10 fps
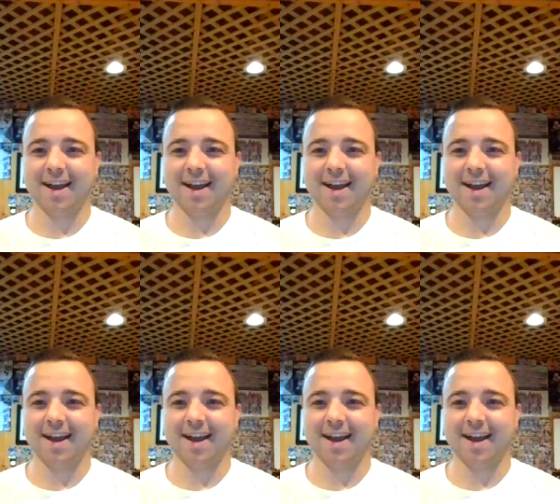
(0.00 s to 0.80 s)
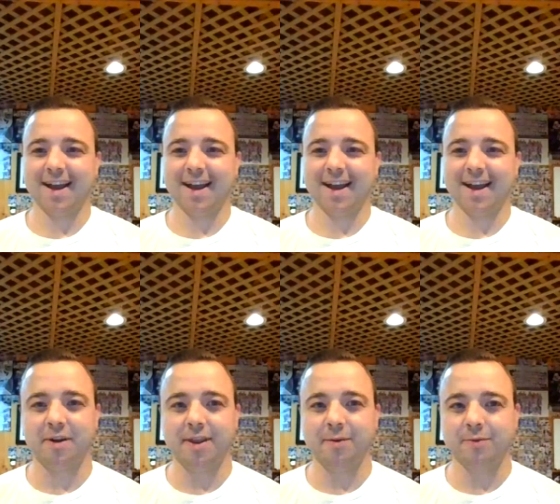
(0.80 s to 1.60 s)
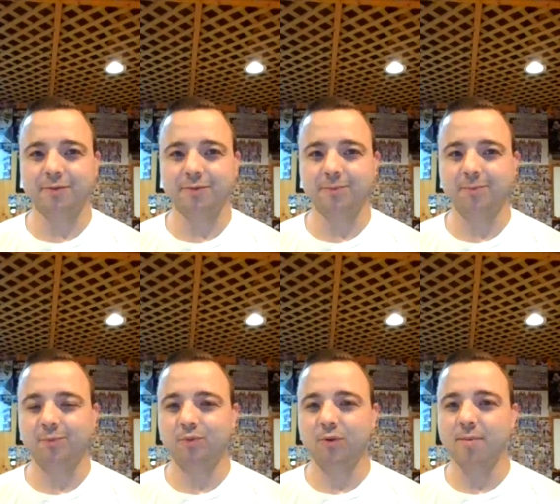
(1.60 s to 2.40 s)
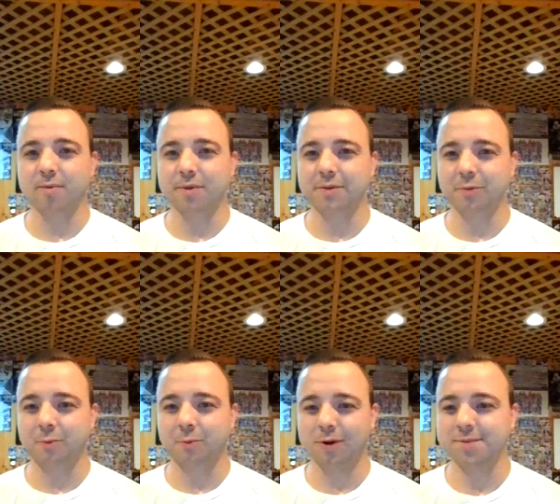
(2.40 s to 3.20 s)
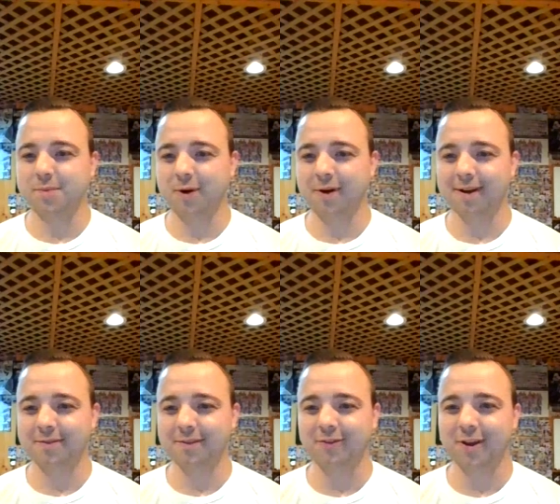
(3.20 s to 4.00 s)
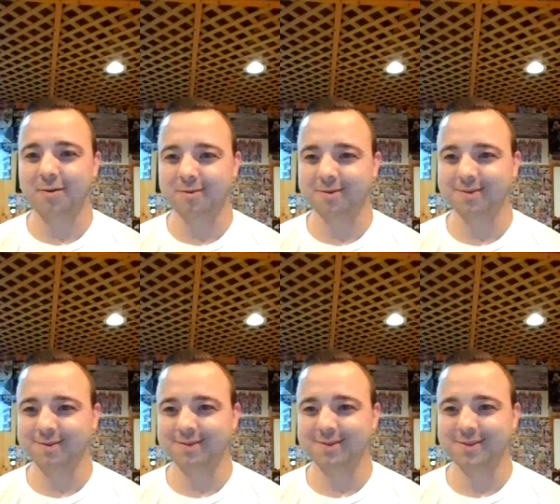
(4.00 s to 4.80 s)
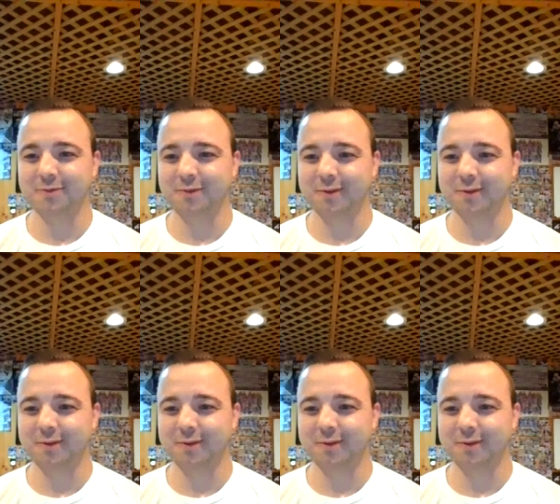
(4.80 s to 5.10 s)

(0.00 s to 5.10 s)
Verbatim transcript: I will say I, I thought he was probably the worst part of the show so